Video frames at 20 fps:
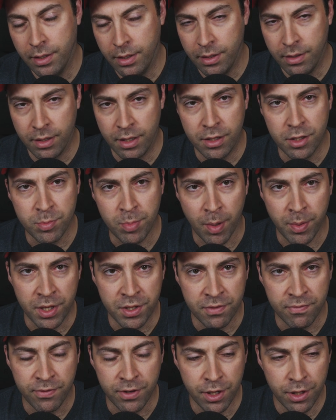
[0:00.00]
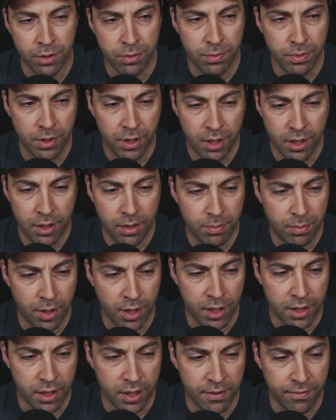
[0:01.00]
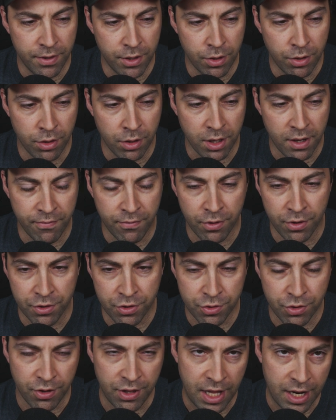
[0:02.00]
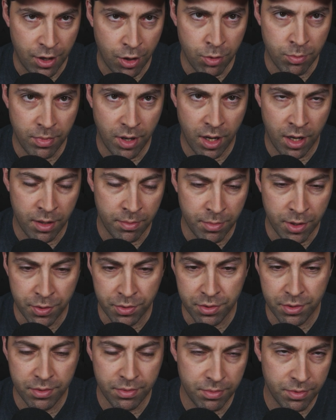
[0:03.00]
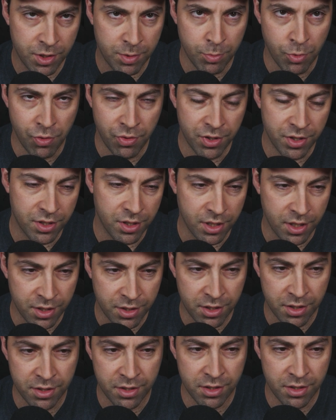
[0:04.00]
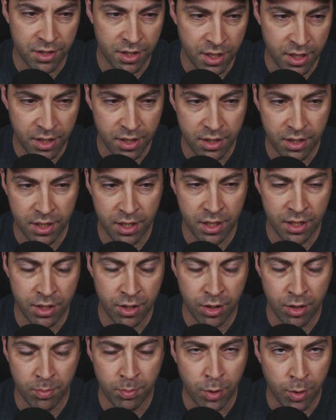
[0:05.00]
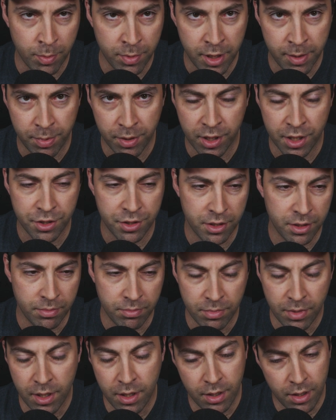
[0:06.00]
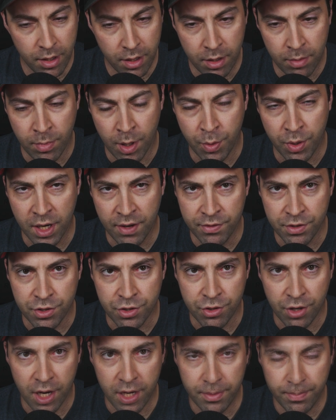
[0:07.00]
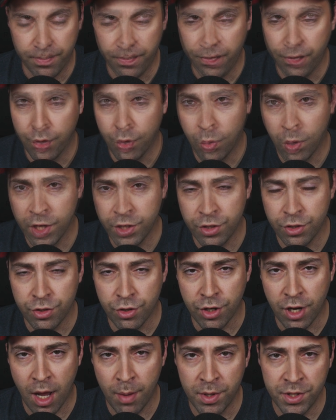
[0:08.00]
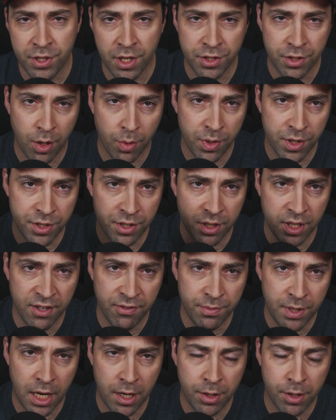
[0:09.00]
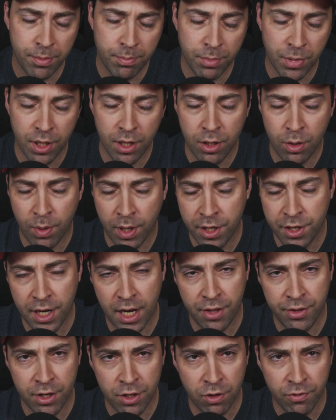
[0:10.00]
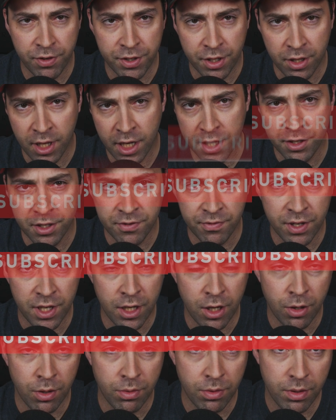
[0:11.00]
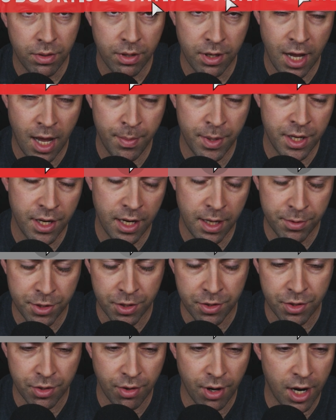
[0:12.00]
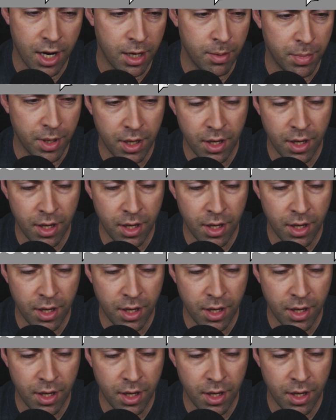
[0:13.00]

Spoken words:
then this probably isn't for you. But if you're looking for sort of that utmost smoothness and consistency in your bolt manipulation, you might want to give this a try. Questions or comments, as always, leave them down below. While you're down there, don't forget to like this video, comment, and subscribe.